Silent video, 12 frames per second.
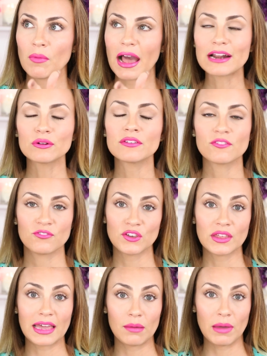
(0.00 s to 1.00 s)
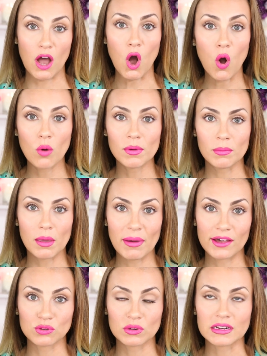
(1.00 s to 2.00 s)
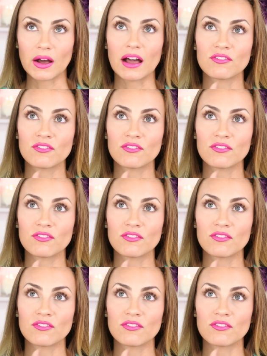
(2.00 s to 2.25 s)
I don't even feel like I'm at home in my bath right now.